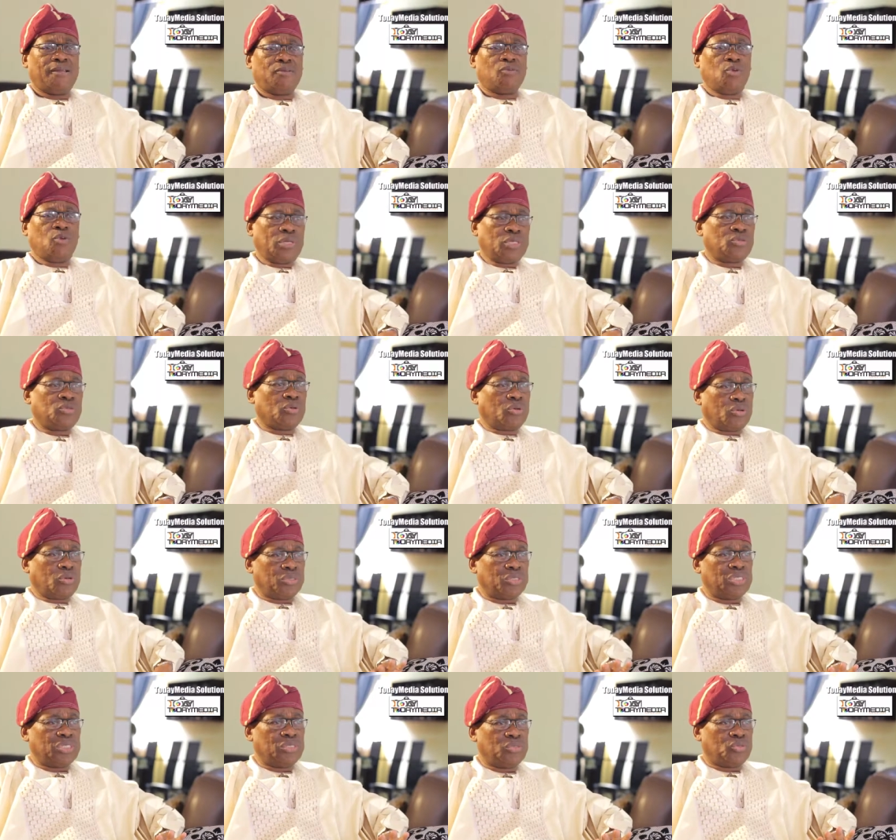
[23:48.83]
going to
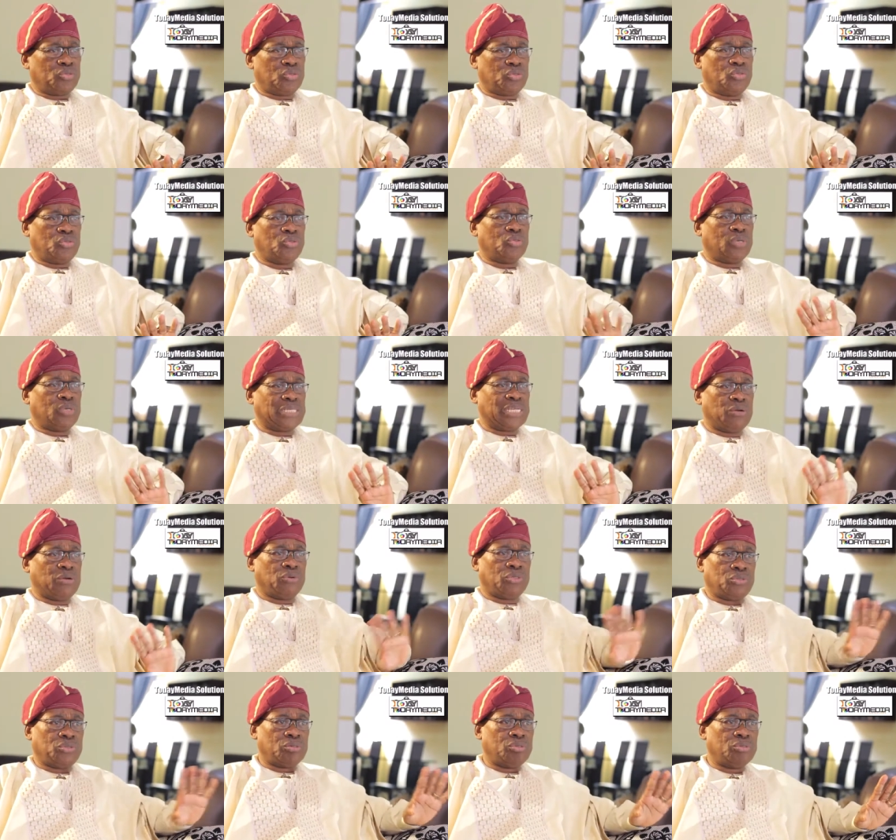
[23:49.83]
continue to do what I
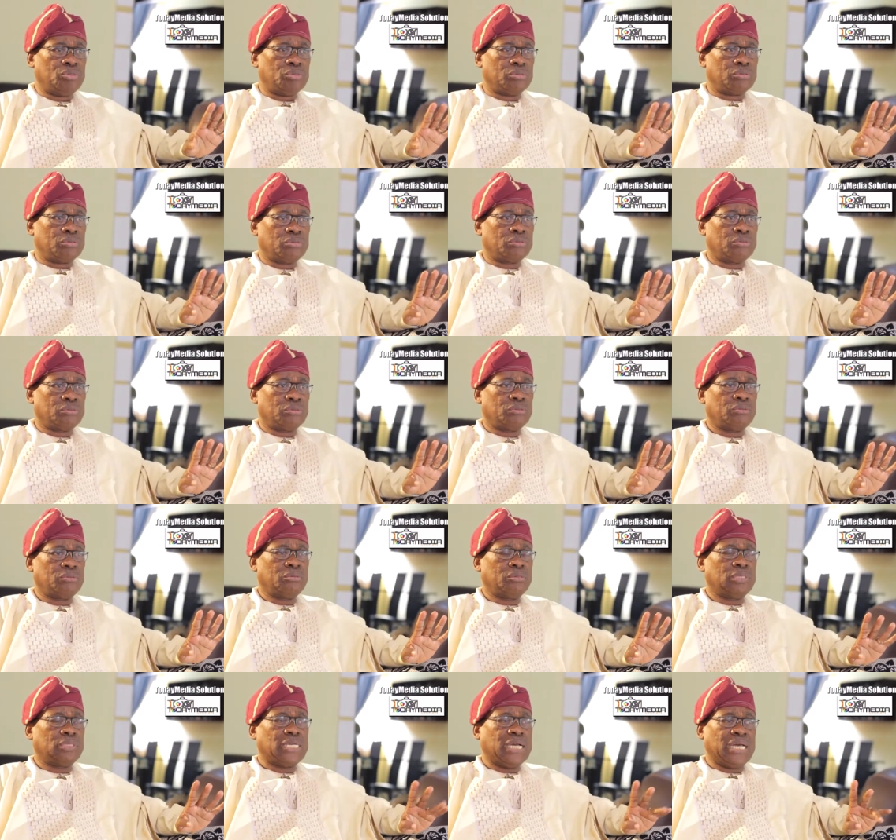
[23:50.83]
want to do.
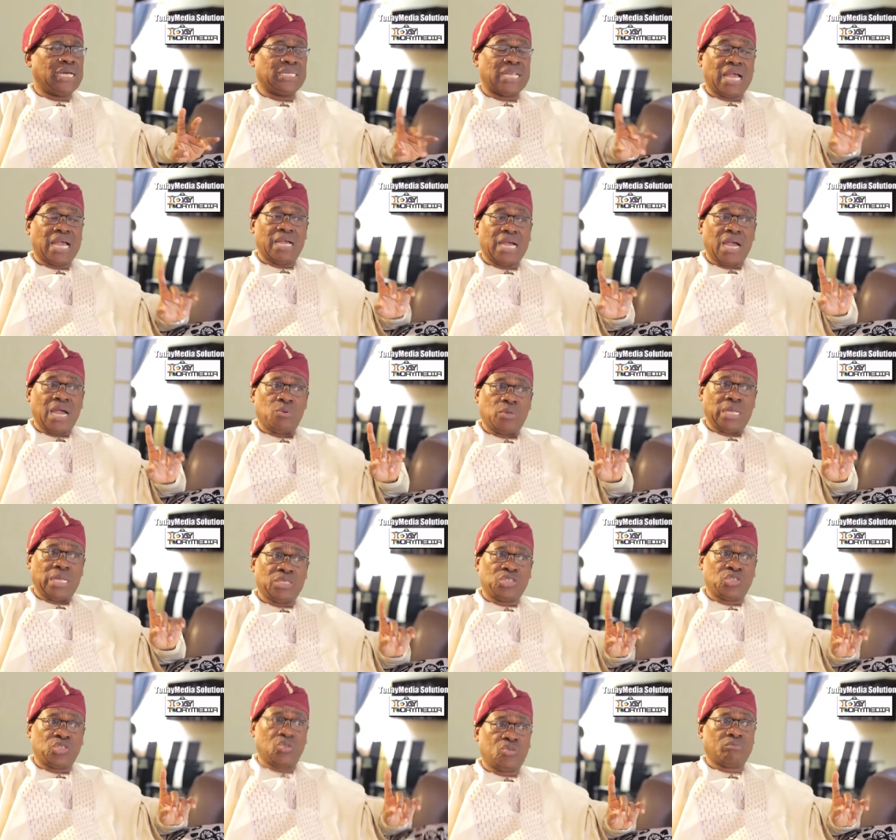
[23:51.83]
And I will
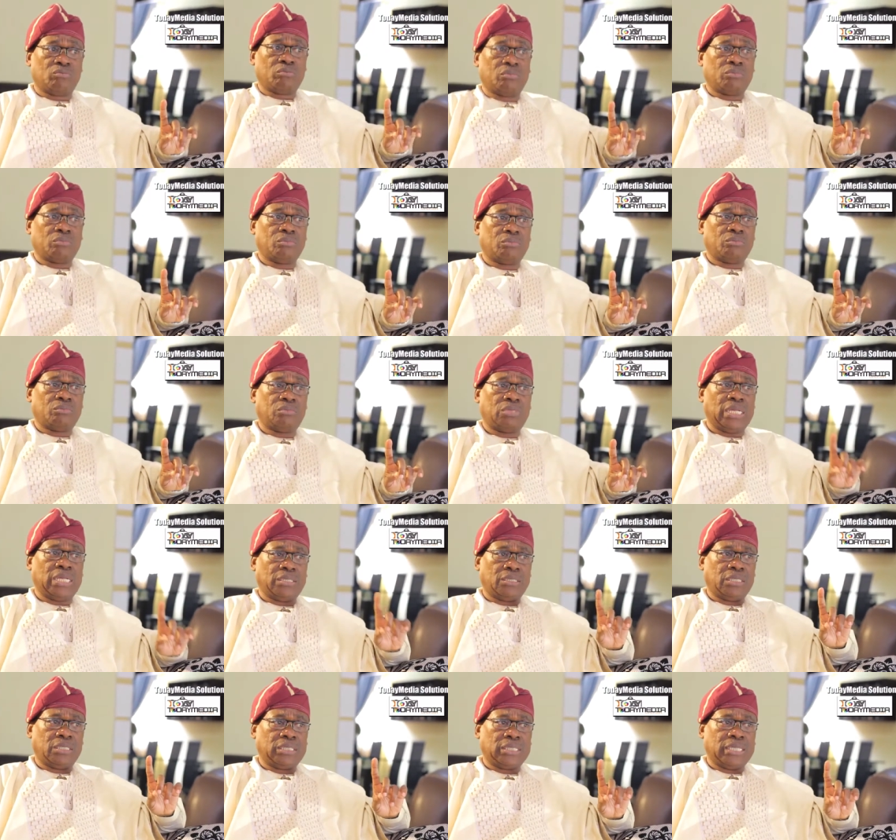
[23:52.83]
assume
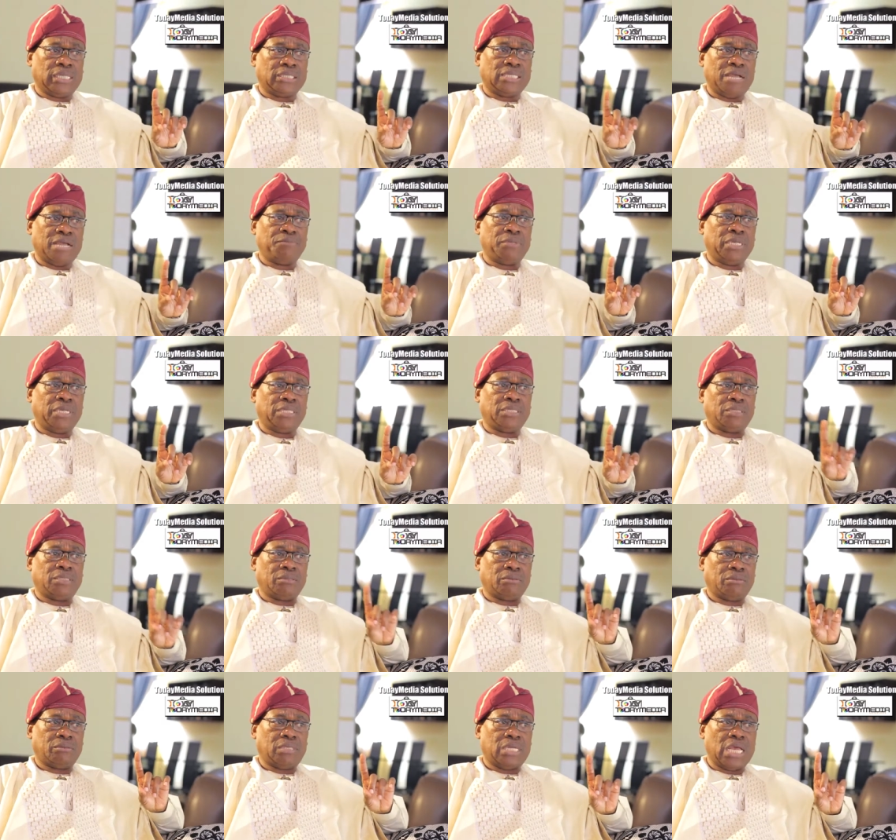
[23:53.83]
that it can terminate
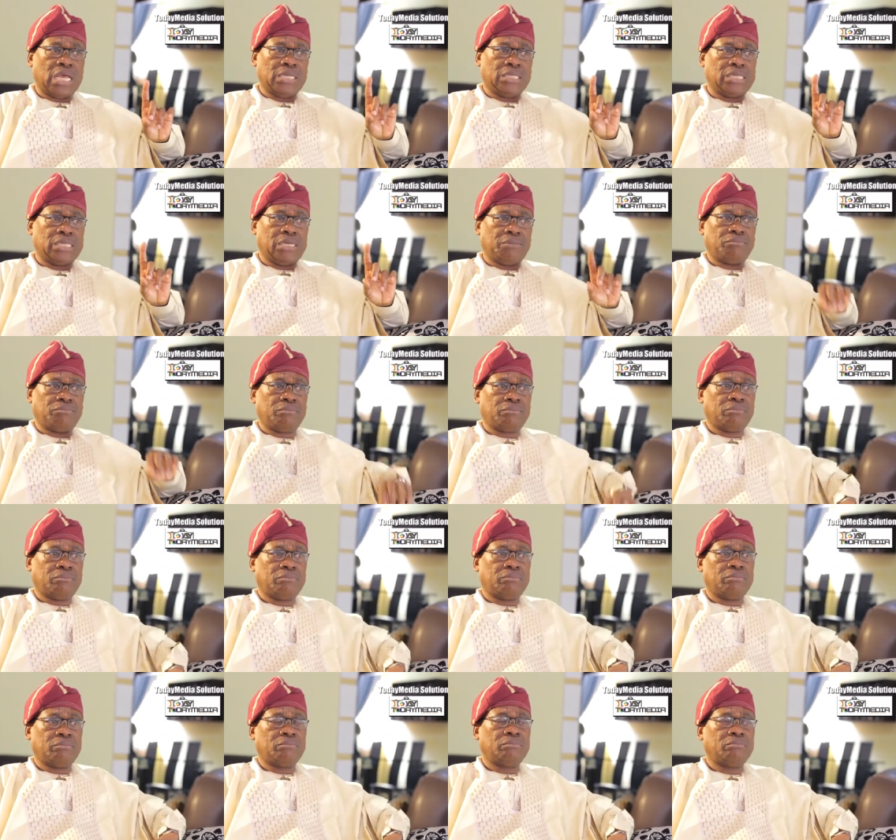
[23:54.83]
anytime.
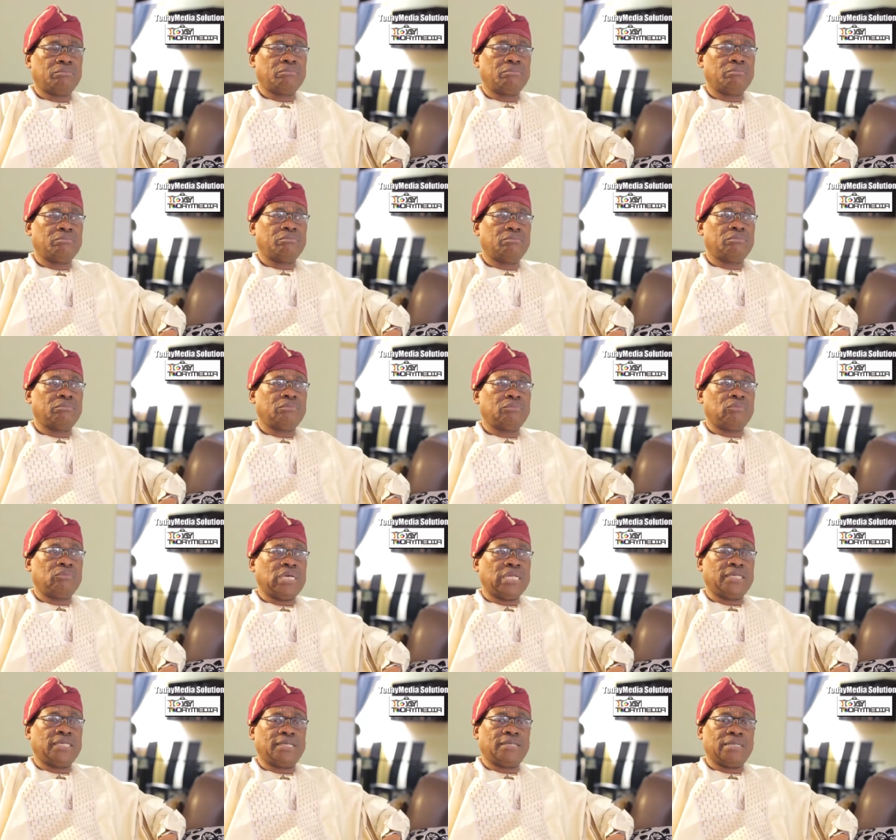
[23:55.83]

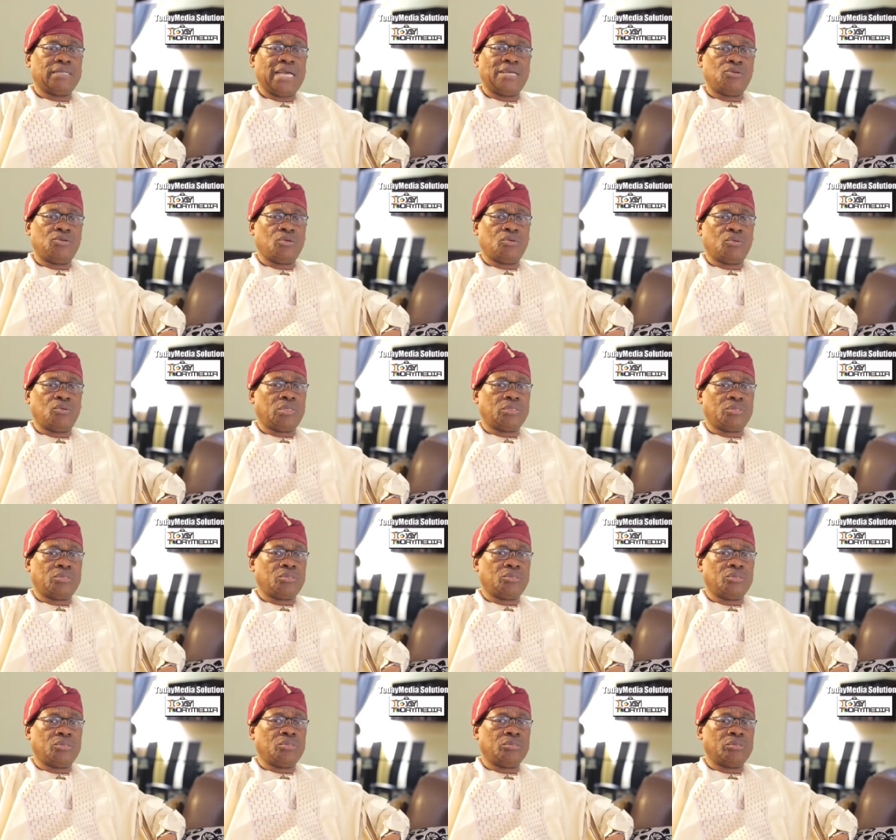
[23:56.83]
And I don't want
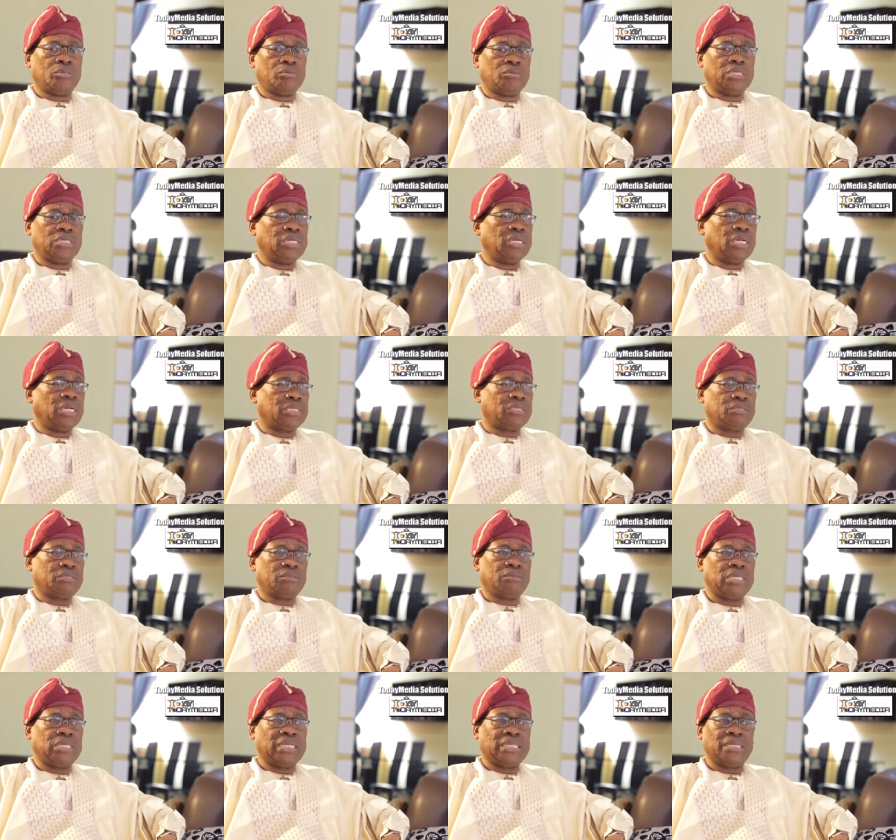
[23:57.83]
to regret
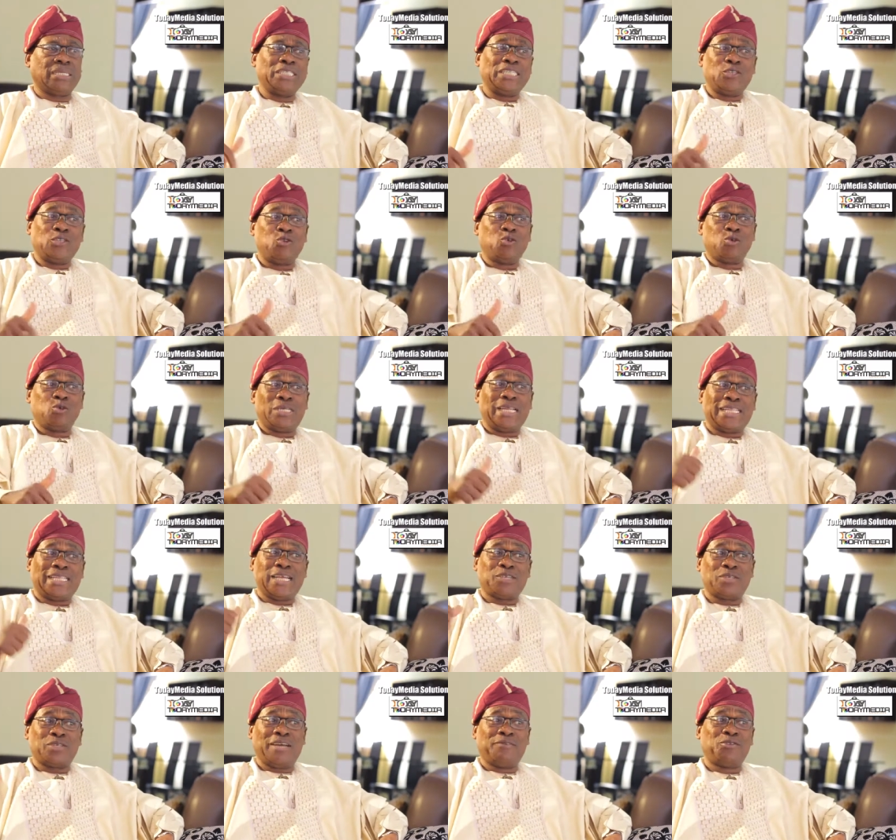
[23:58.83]
that the good that
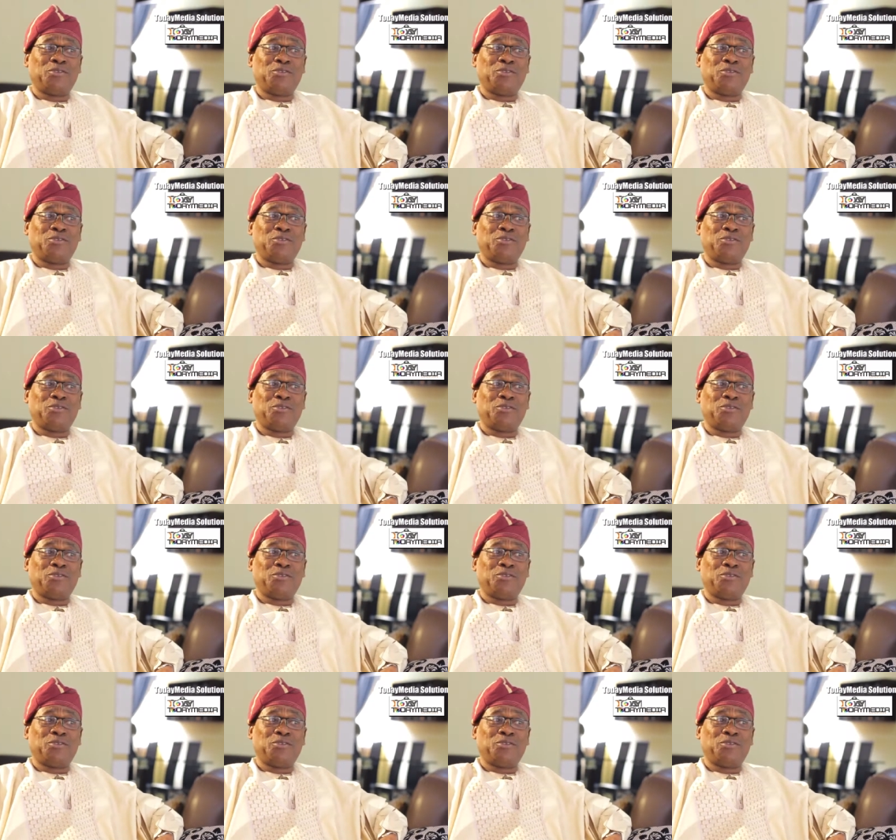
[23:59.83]
I should have